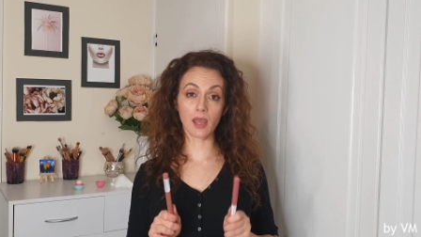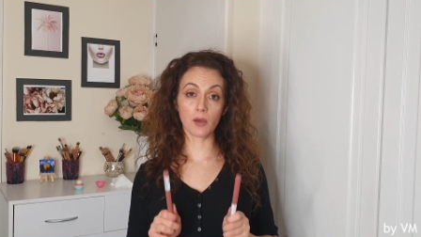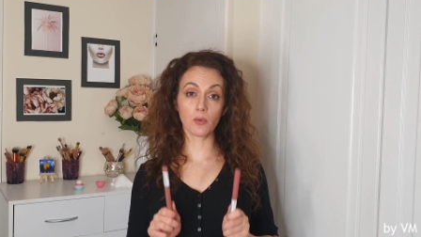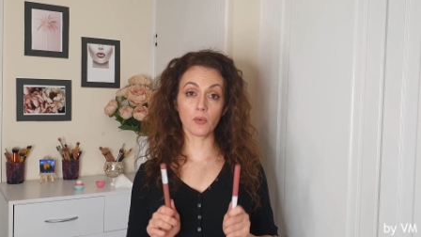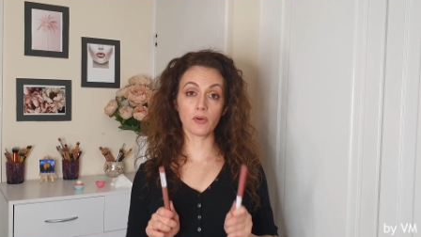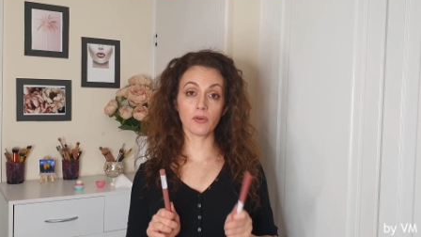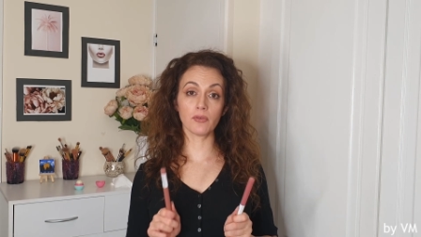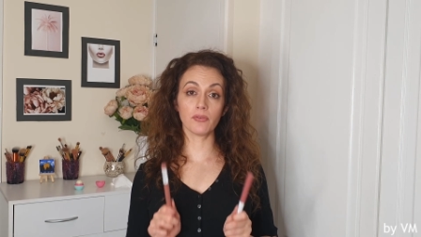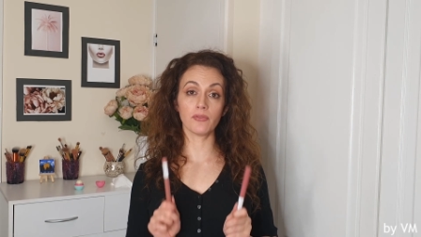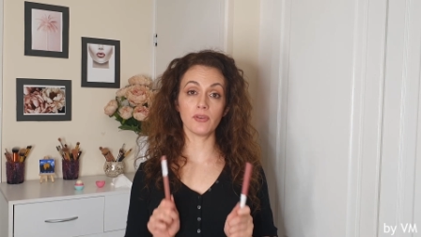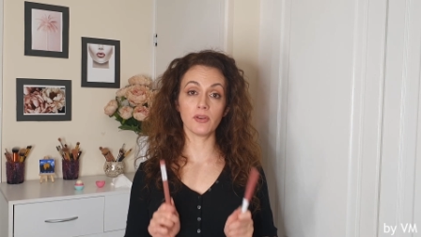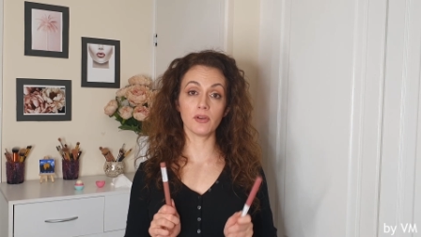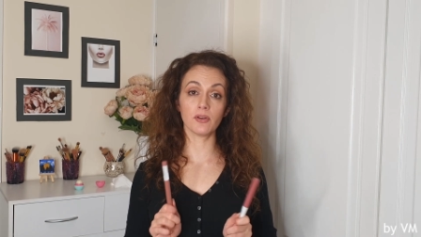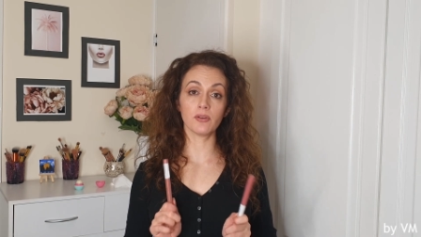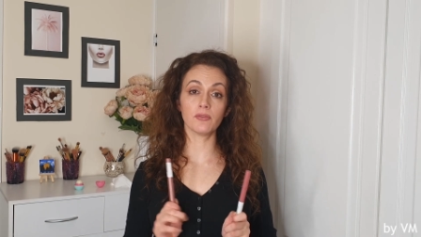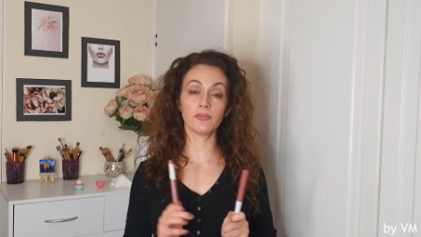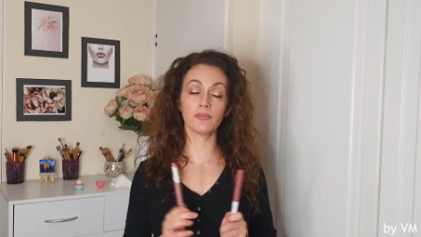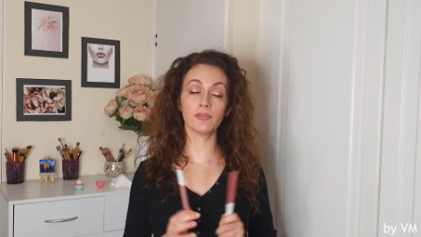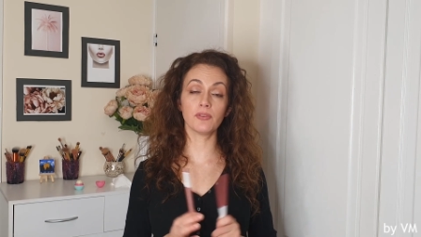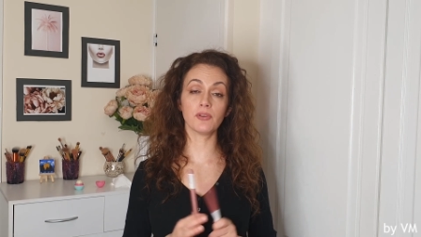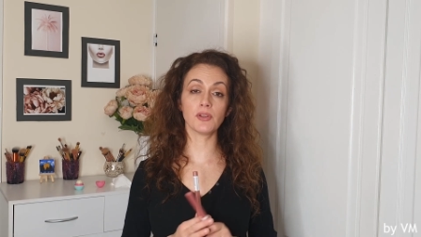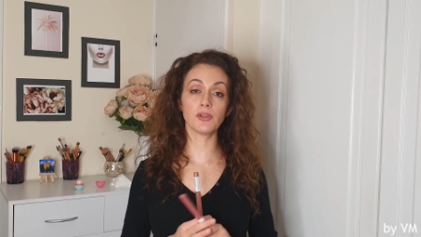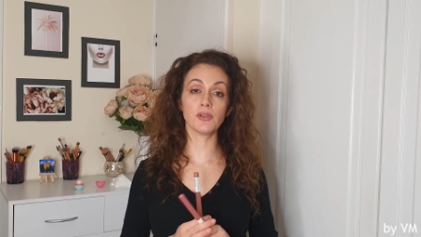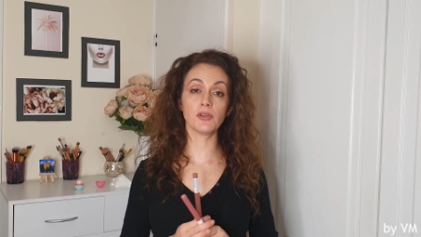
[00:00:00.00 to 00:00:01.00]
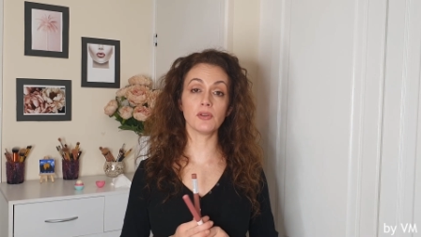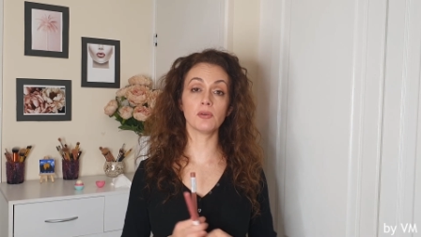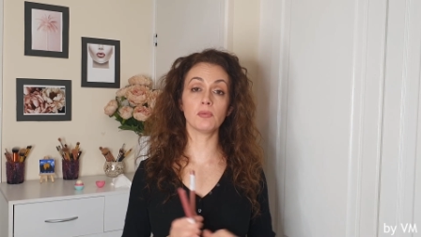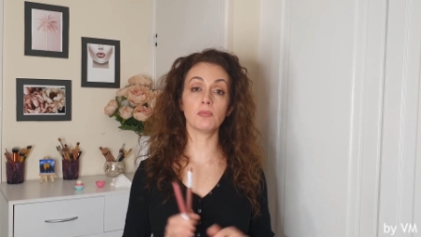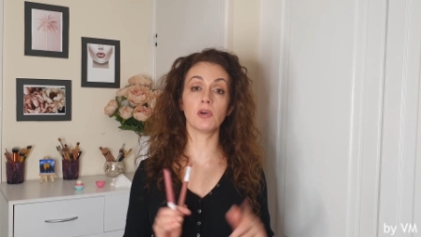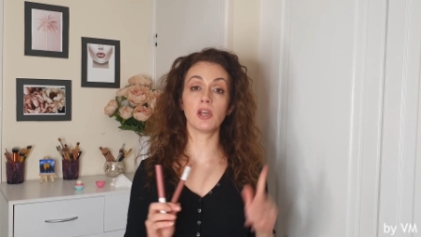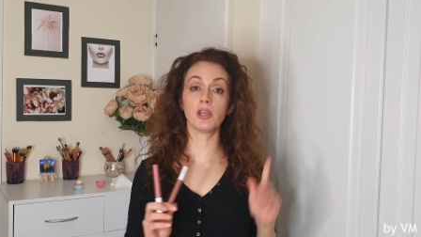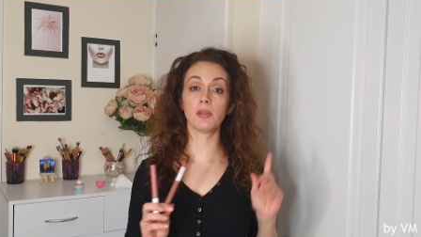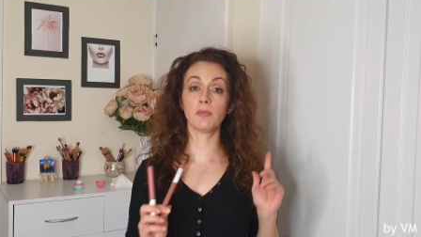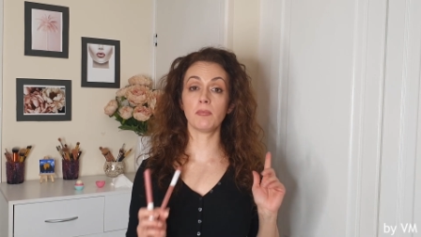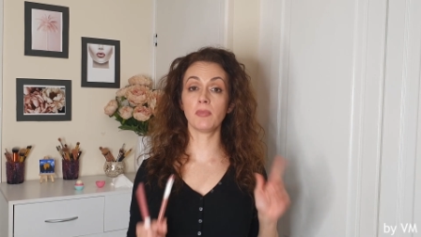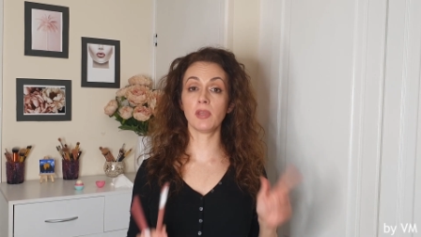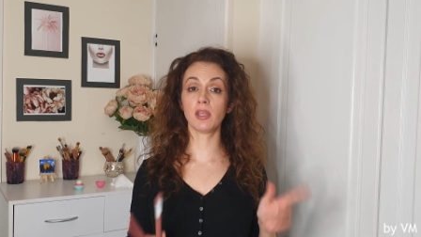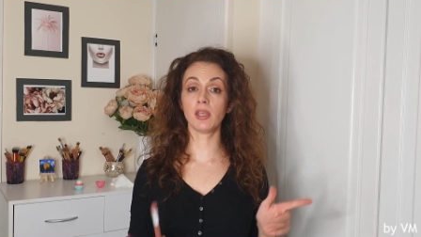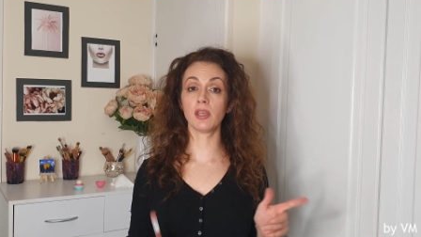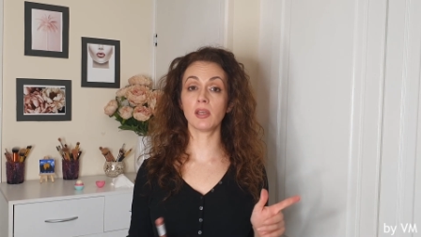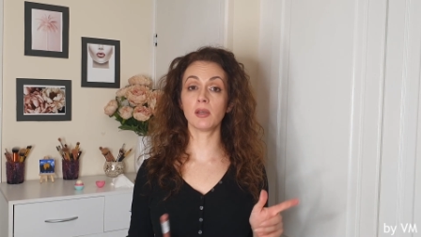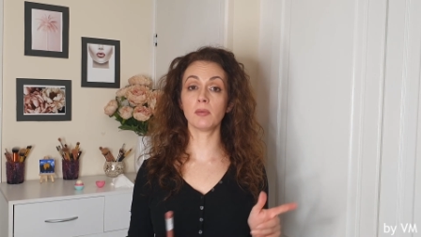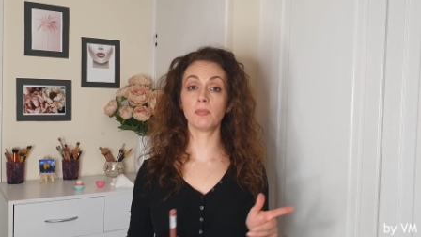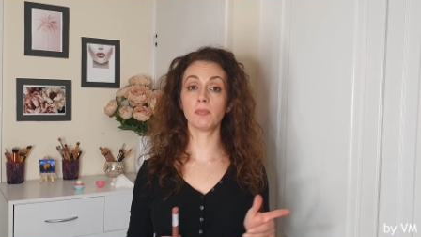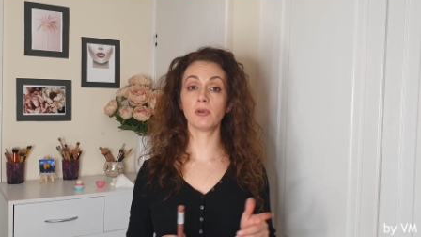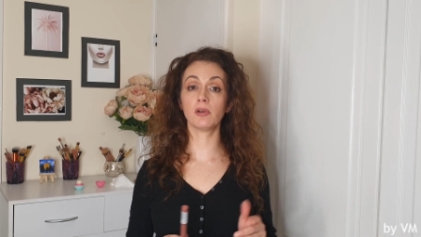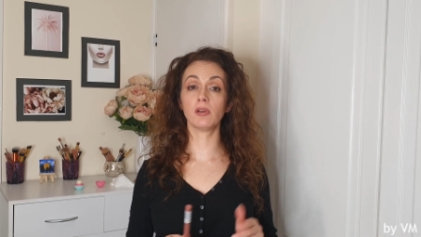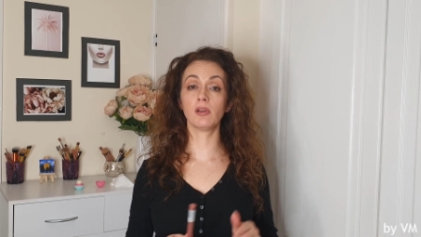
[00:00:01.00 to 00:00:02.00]
will film for you my
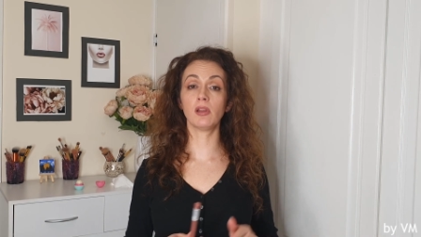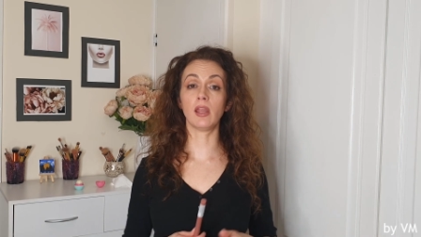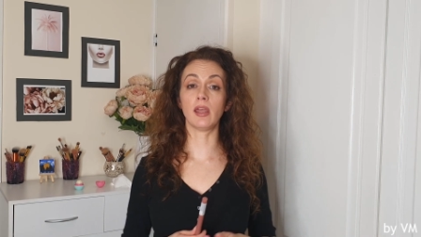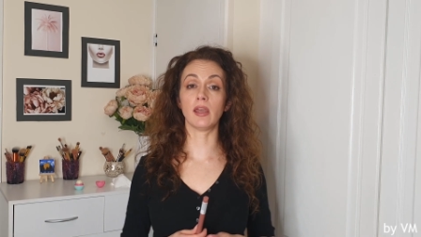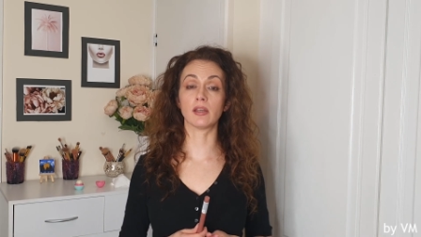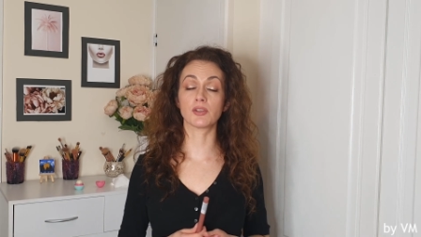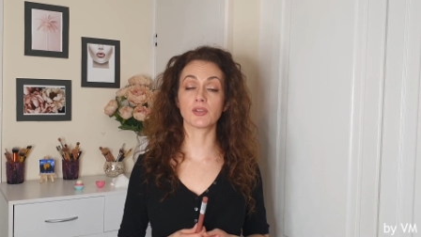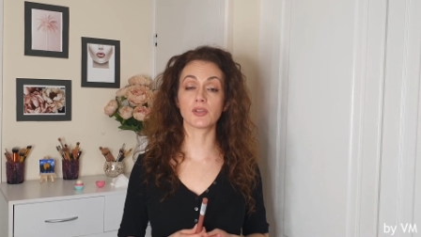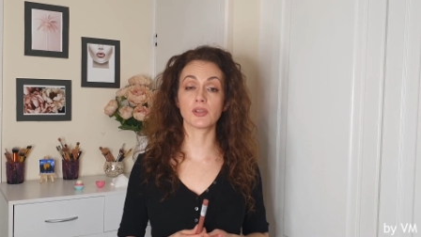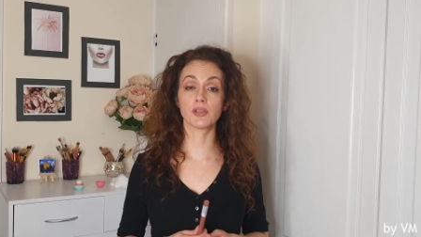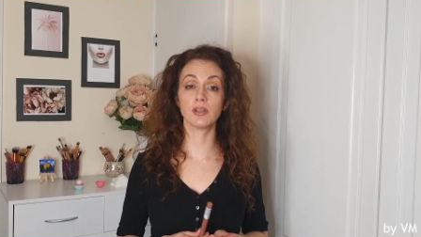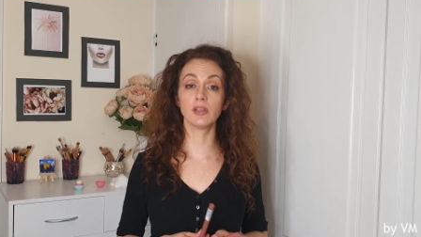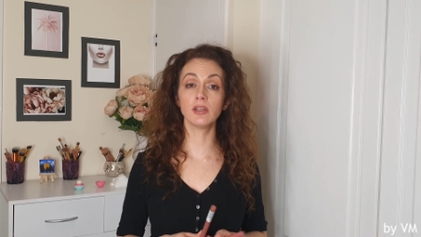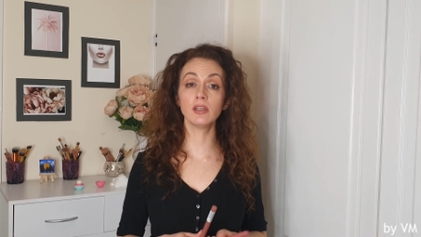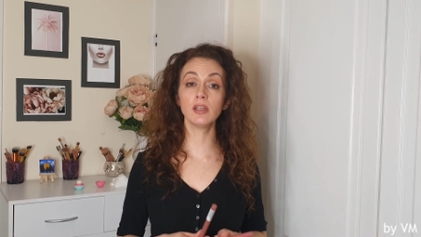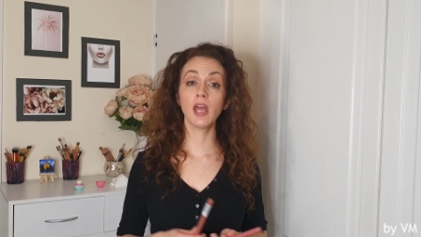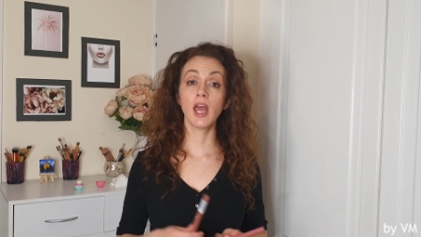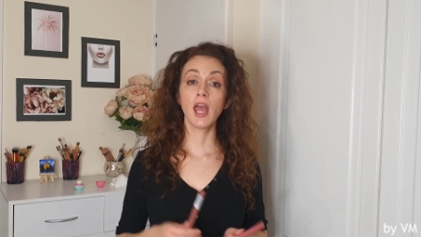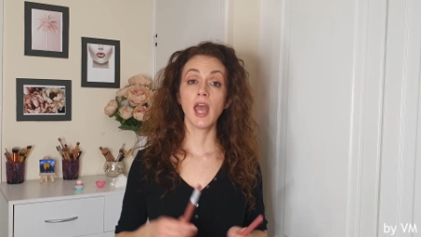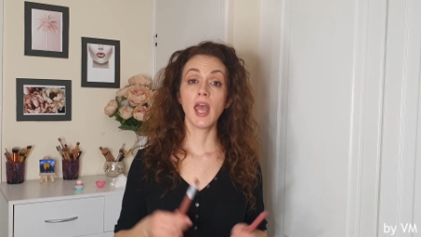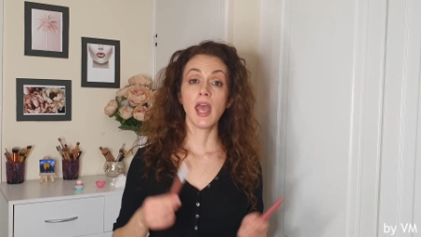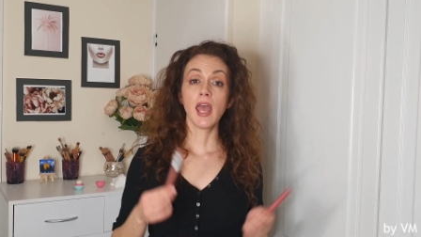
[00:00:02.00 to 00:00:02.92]
makeup collection,